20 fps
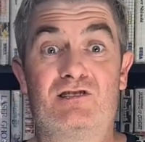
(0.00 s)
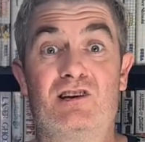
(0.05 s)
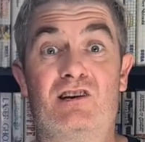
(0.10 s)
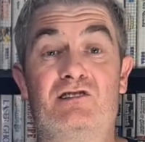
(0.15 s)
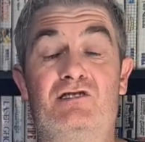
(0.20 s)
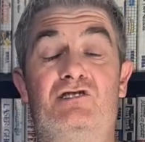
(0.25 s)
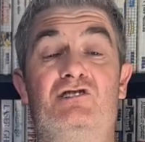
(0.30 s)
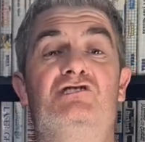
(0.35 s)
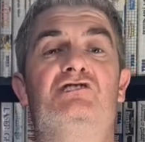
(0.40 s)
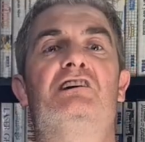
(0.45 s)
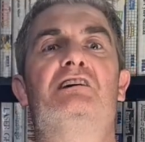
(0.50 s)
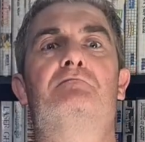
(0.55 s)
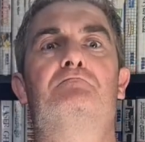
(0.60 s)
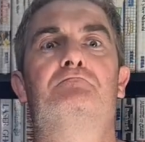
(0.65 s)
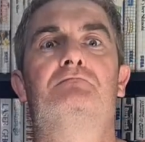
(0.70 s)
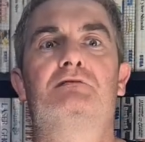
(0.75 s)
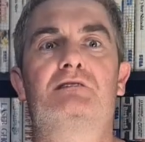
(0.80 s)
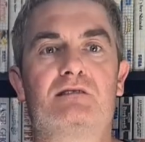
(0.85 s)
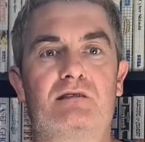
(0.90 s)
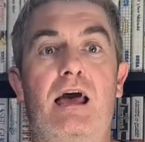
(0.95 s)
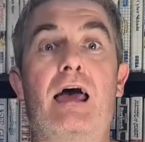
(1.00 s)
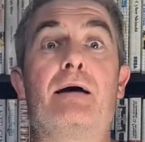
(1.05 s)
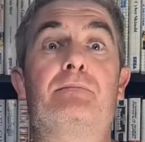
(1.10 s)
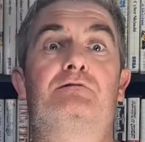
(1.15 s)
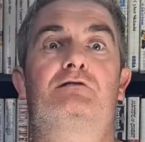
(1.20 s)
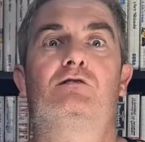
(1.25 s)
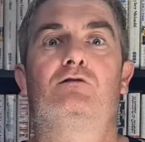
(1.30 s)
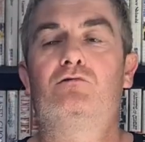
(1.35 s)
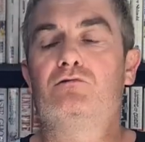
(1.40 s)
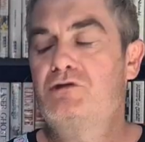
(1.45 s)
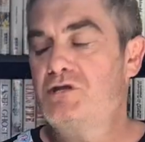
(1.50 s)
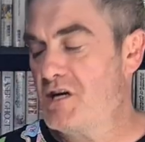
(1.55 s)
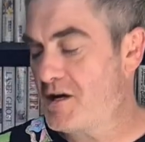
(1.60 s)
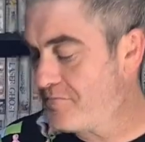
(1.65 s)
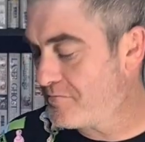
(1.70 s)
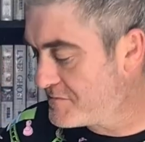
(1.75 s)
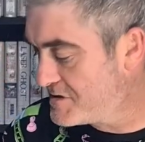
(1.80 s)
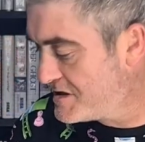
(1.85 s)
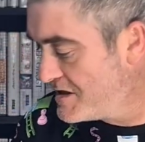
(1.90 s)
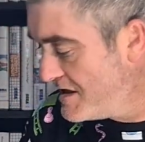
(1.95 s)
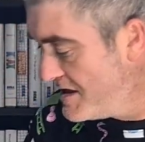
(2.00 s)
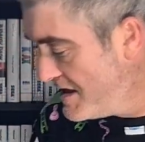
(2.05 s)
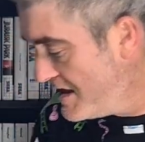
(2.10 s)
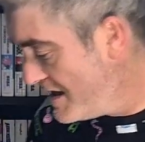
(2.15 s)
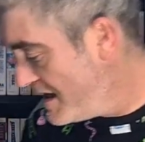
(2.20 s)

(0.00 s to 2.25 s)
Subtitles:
It's gems, absolute gems.